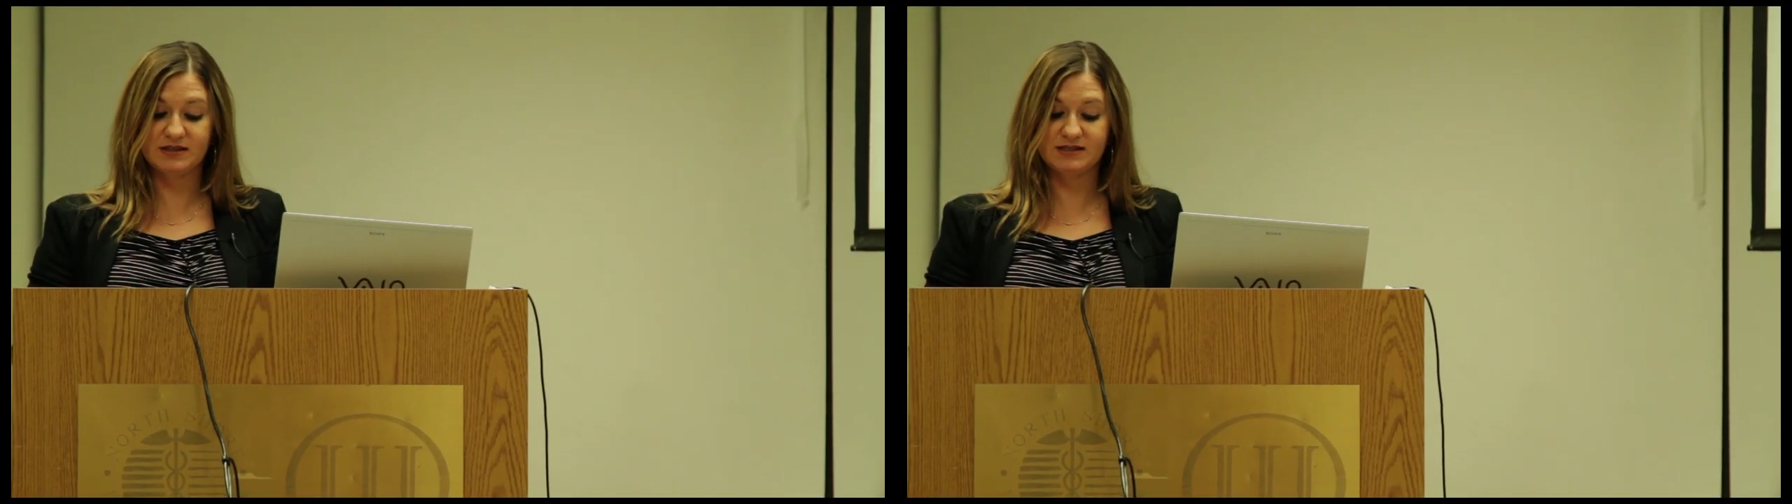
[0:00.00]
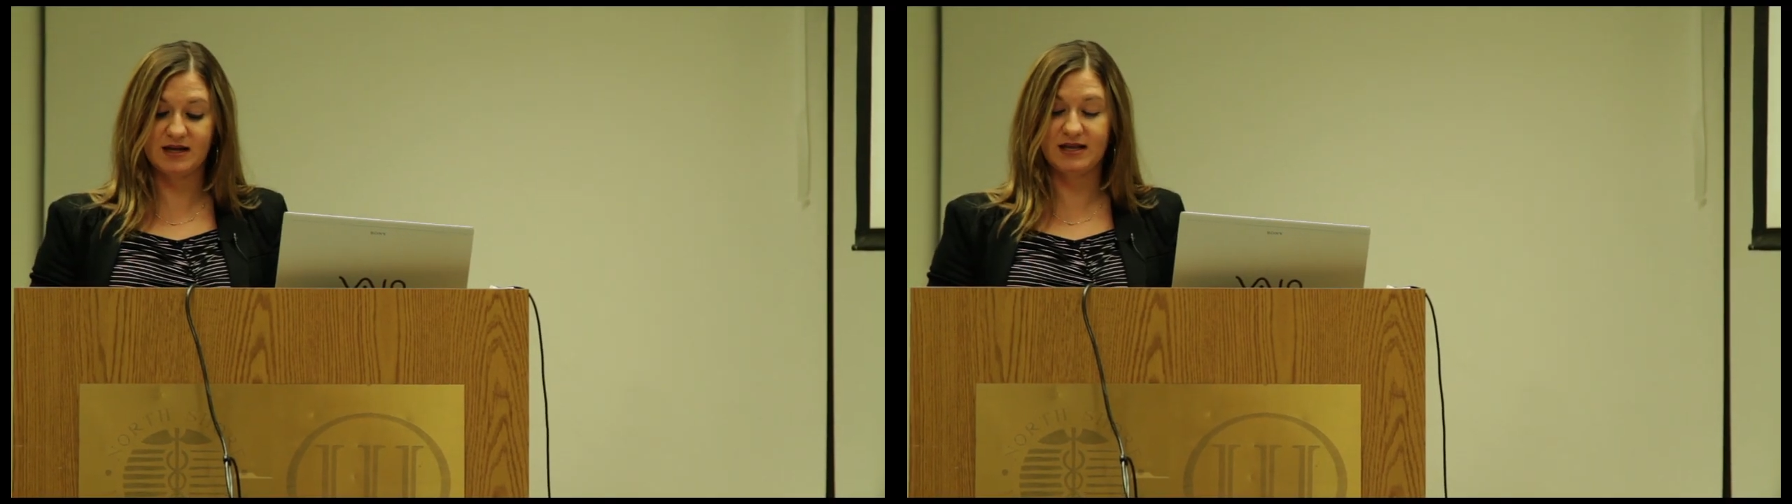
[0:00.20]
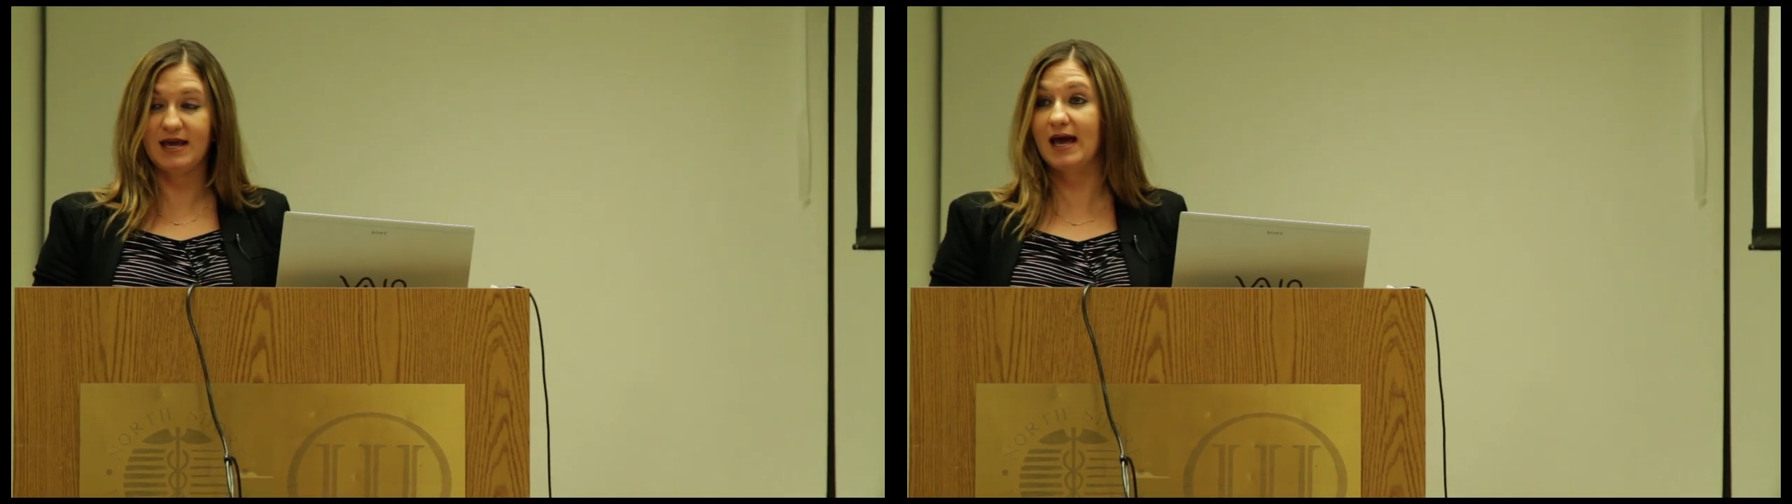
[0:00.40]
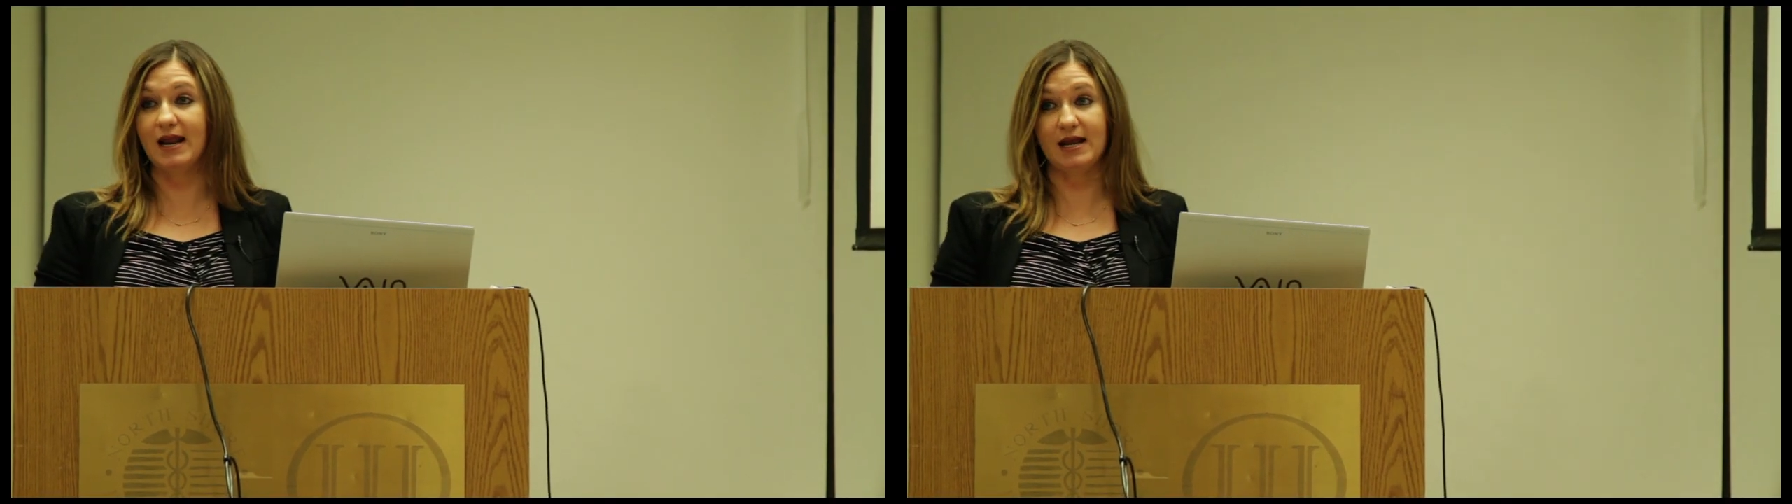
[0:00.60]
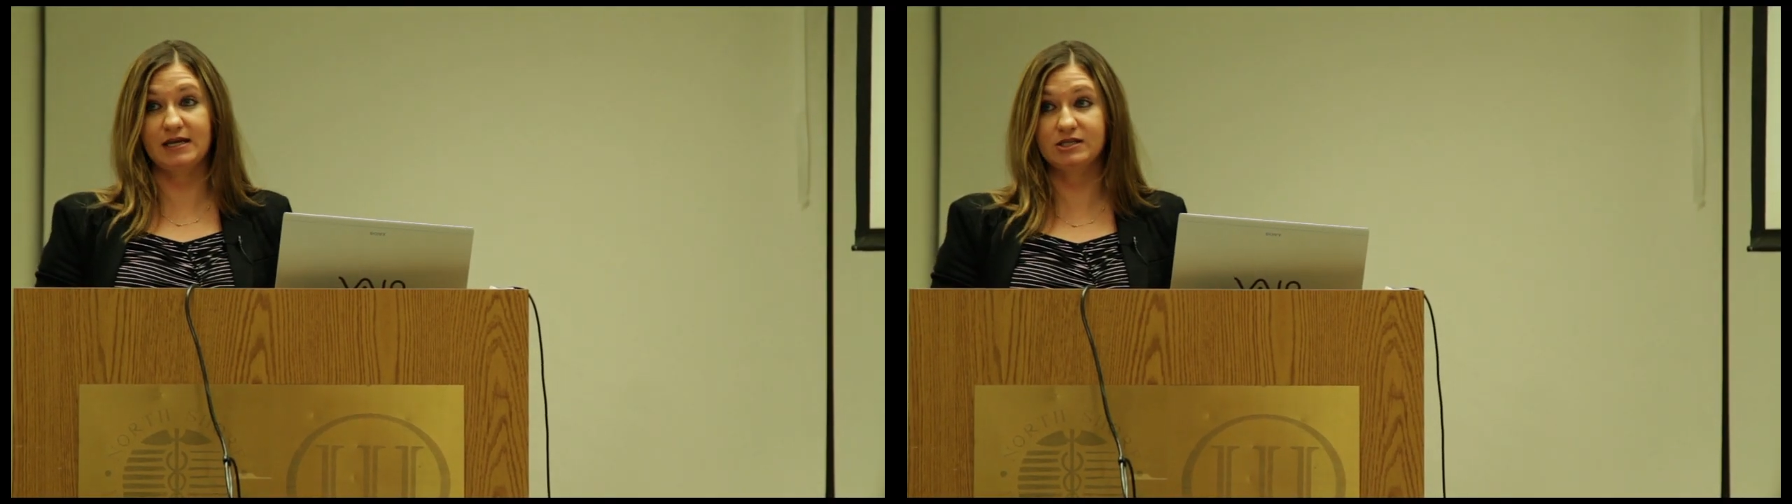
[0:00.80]
study at
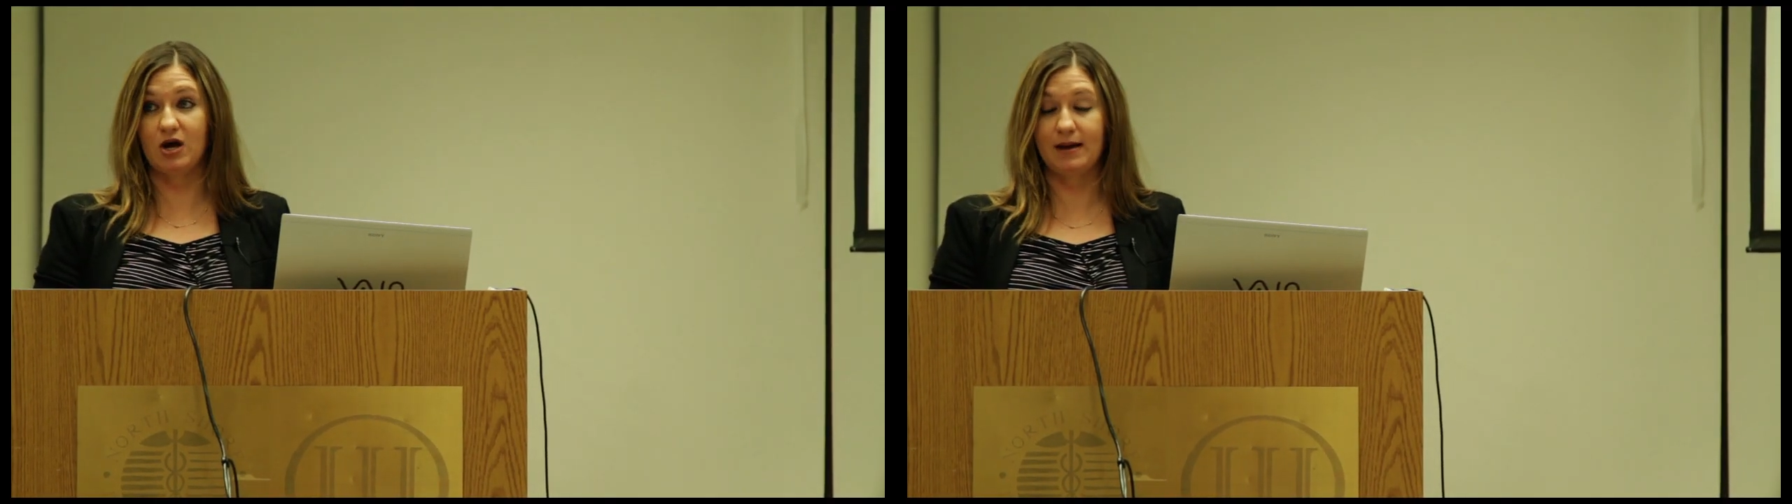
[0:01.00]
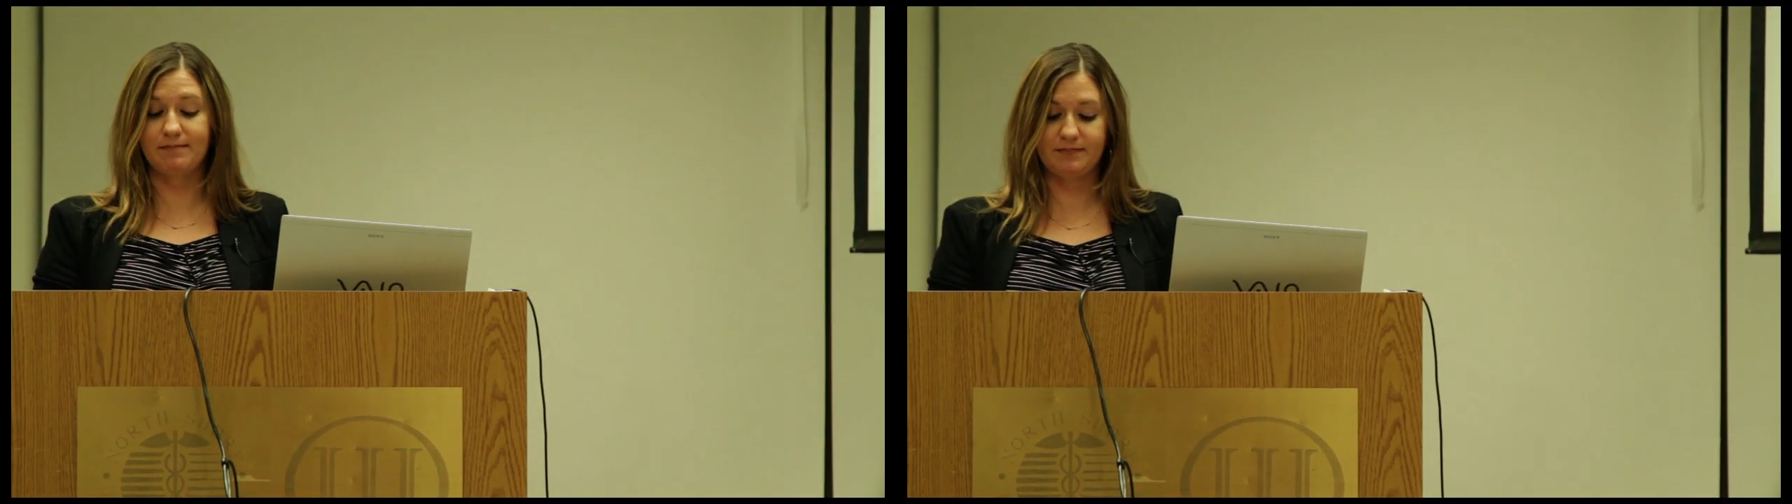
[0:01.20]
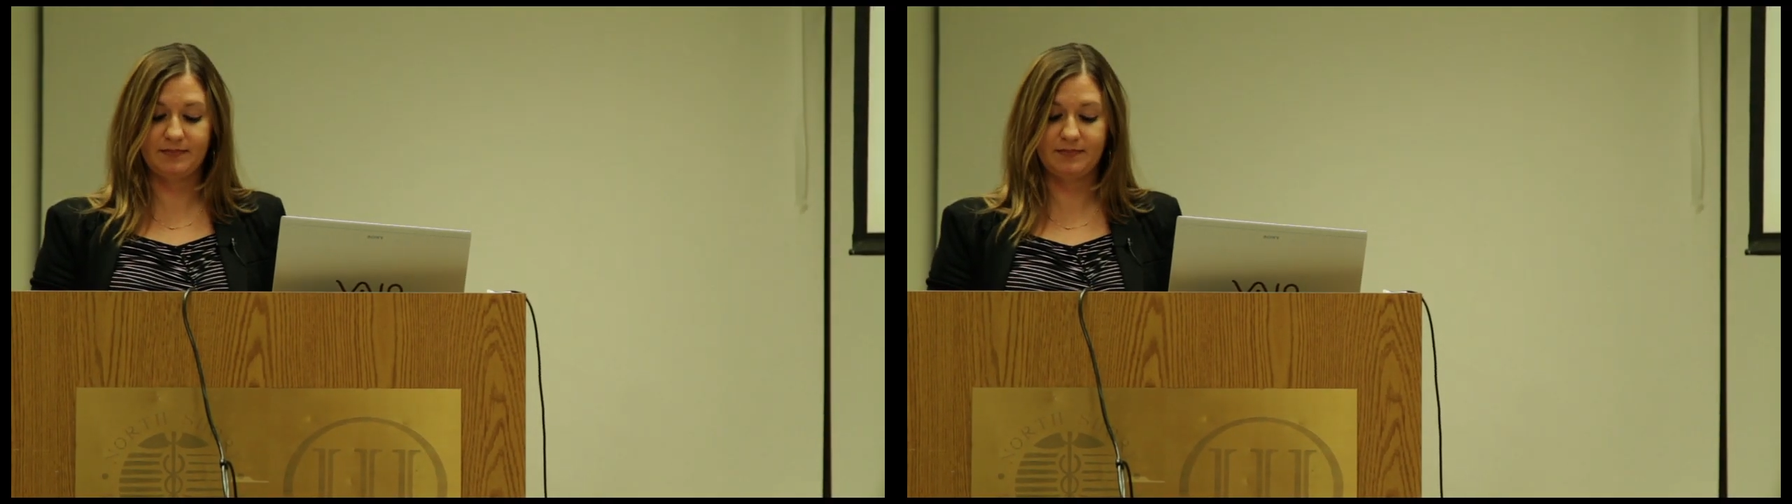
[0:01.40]
any time.